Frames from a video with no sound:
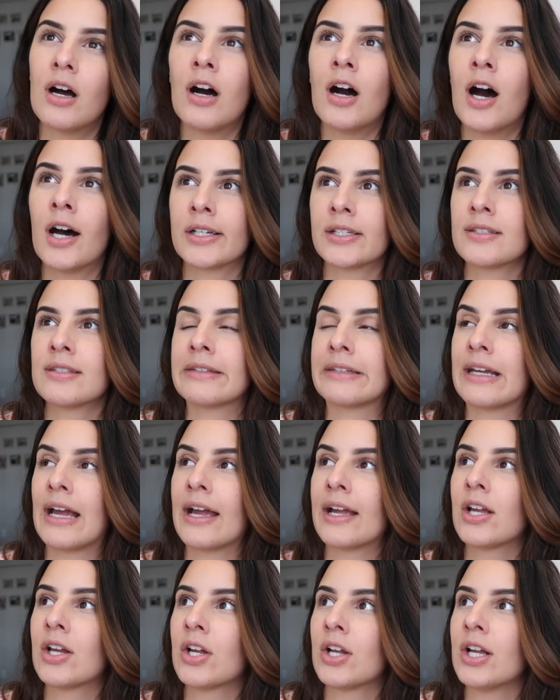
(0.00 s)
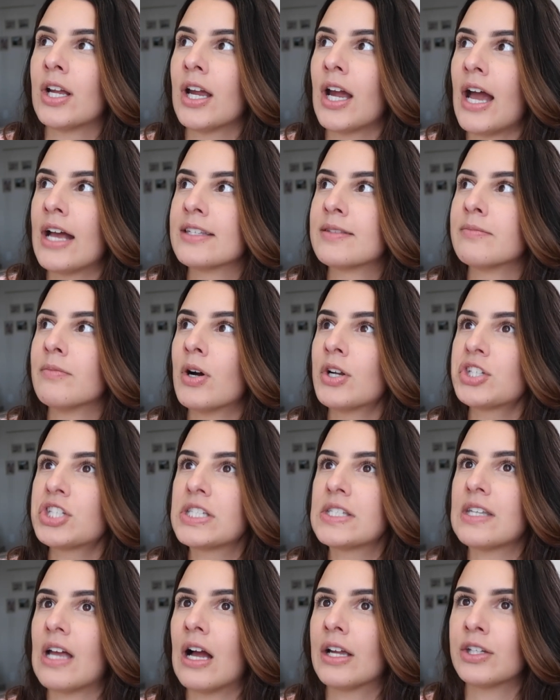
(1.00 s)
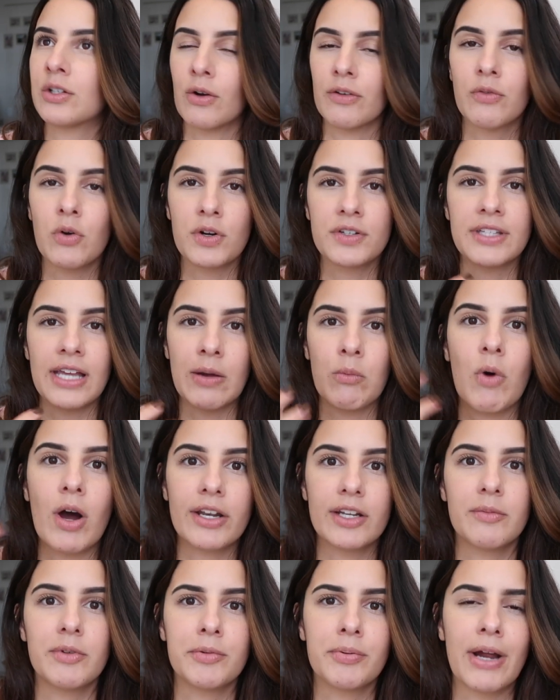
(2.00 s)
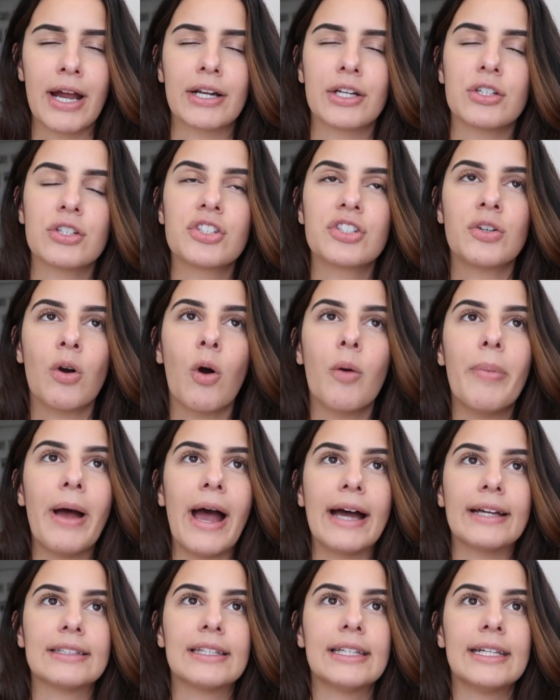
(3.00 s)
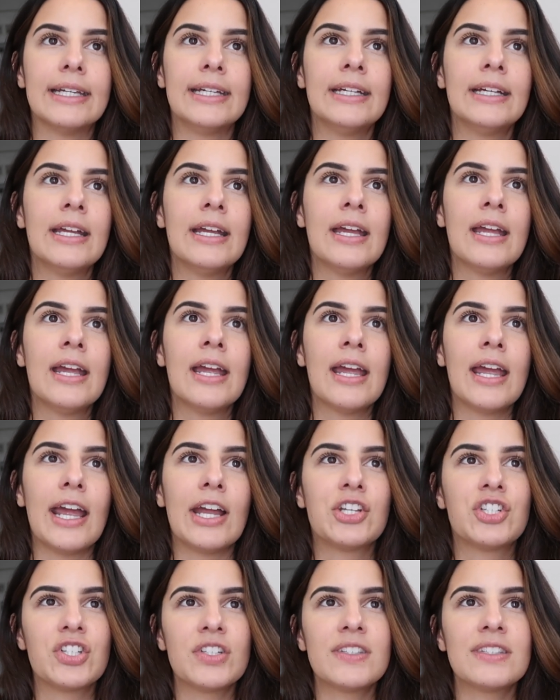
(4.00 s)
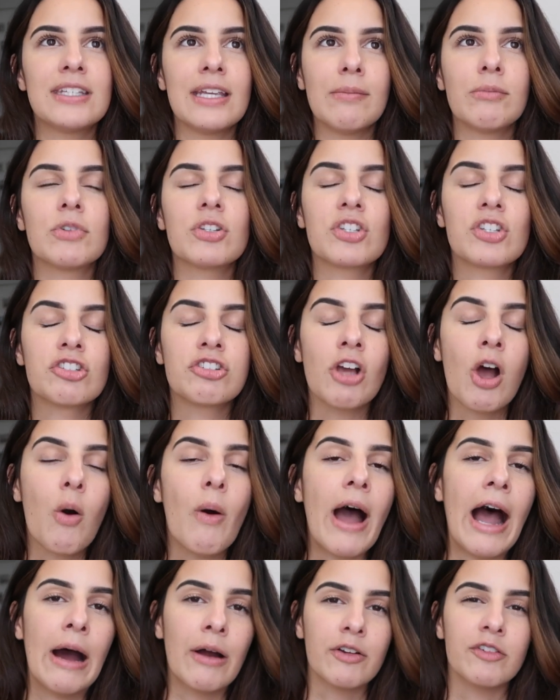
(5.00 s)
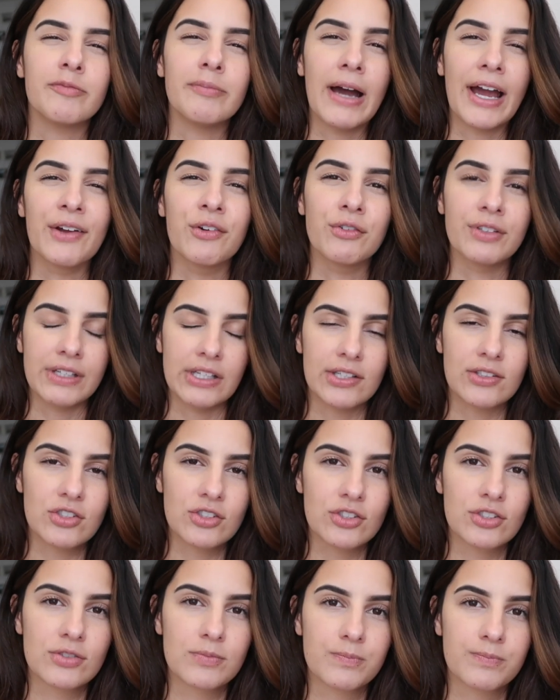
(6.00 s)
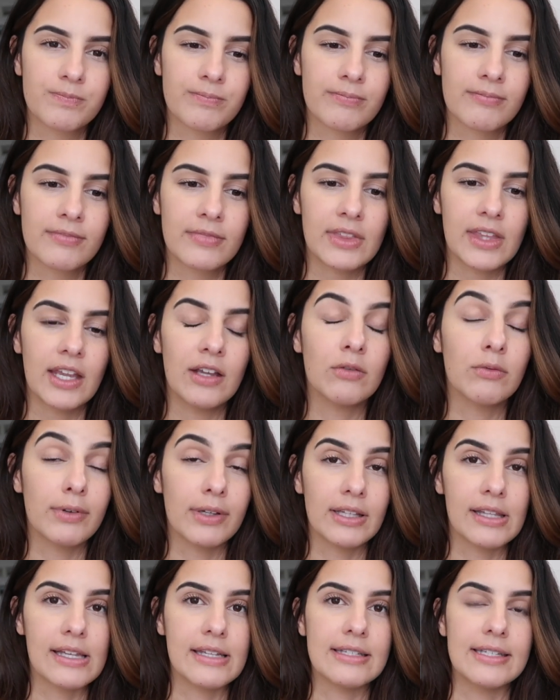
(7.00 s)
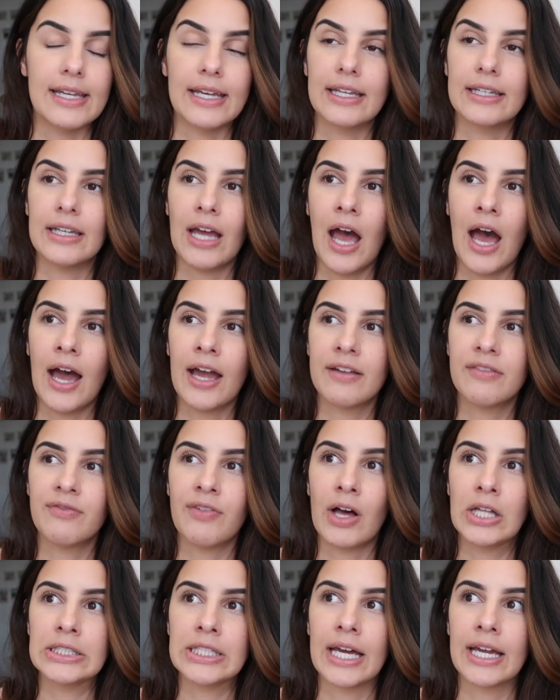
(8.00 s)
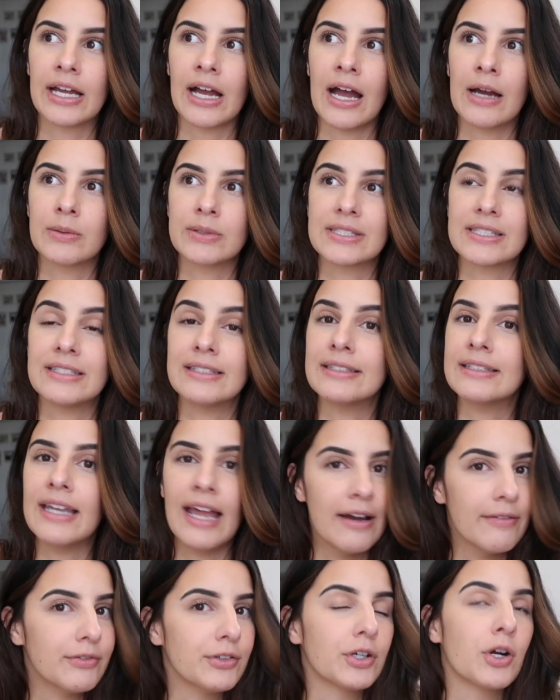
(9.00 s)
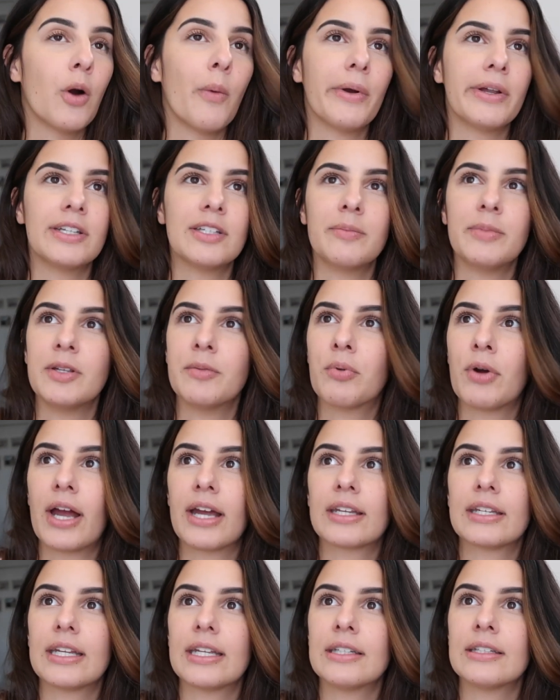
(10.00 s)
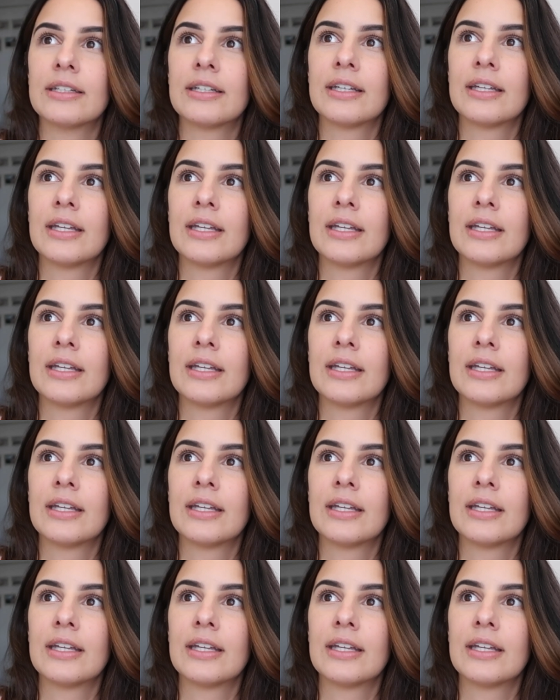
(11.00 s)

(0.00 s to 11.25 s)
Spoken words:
Honestly, as much as, you know, of course I wanted to be pregnant so badly, it just seemed so out of my reach. It really did. I felt like I was never going to be pregnant.